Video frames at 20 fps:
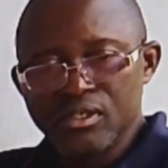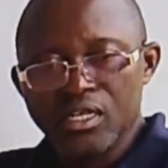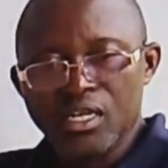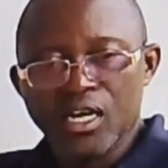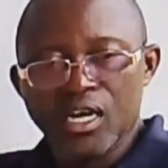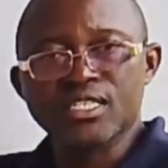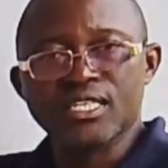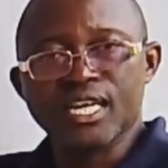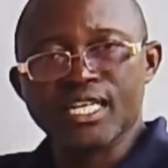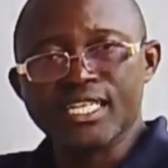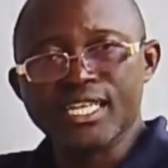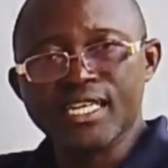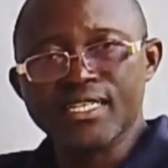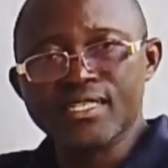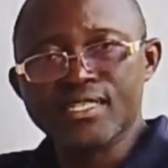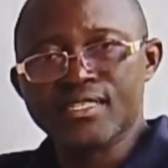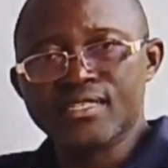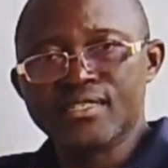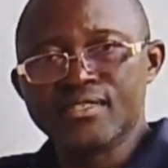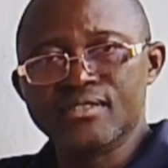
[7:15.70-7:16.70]

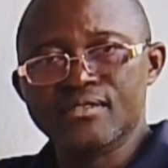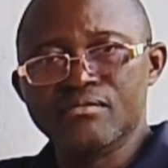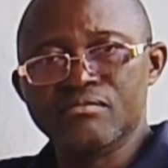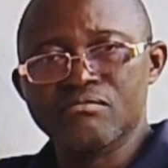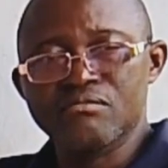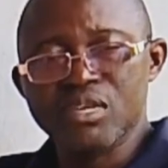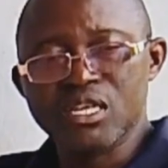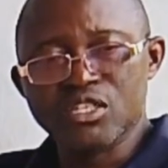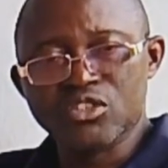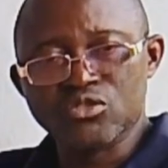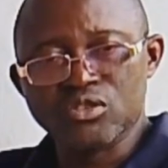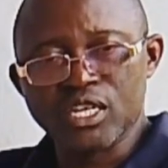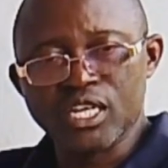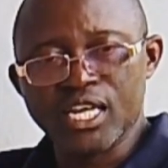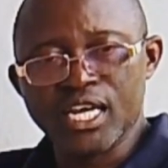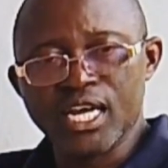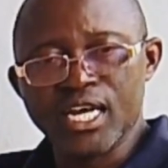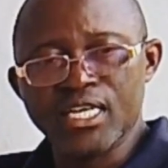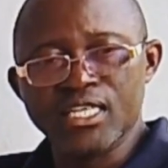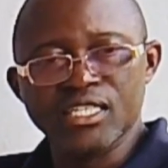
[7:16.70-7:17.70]
detergents mixed
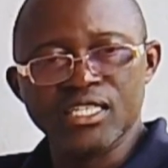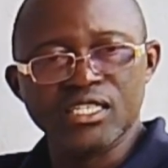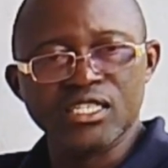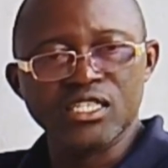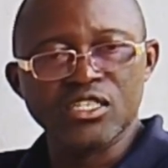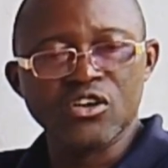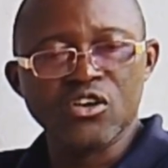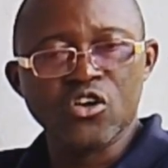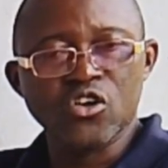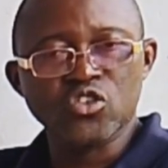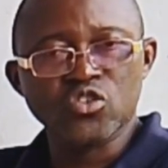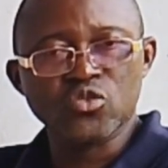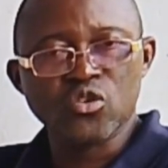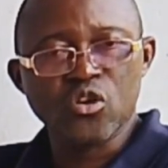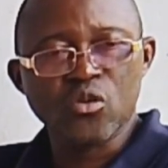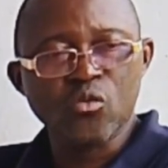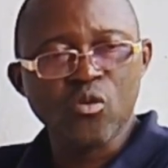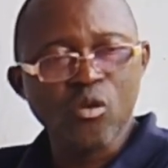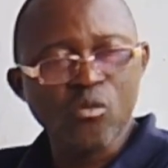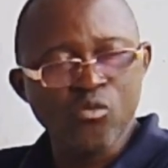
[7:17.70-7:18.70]
together in the hot
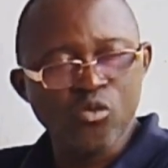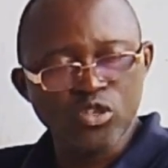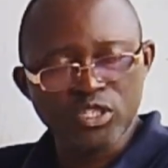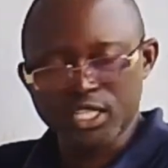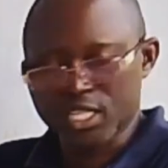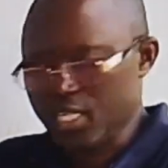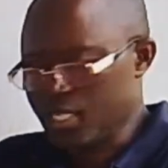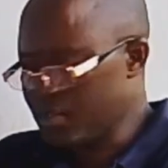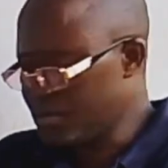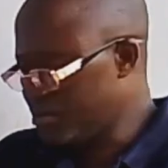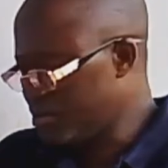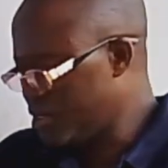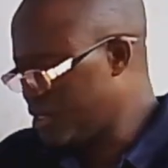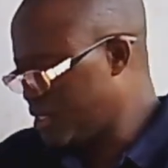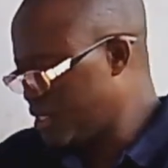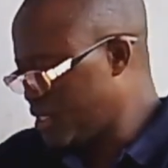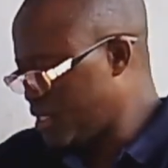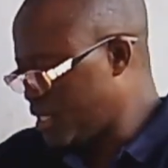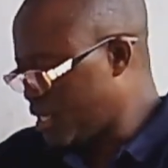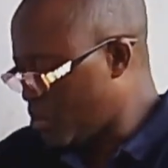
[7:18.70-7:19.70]
or warm water,
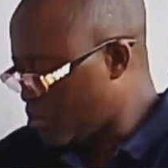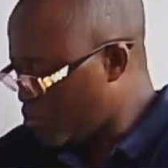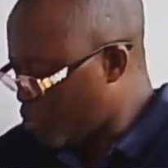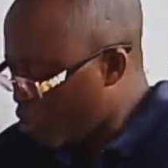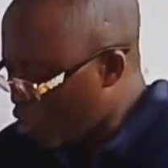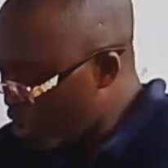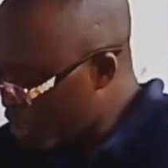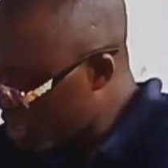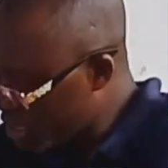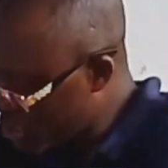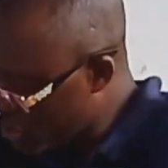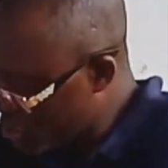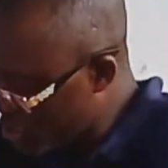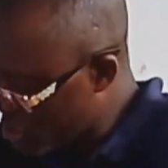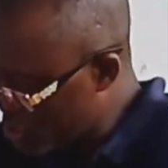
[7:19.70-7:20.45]
pour it into the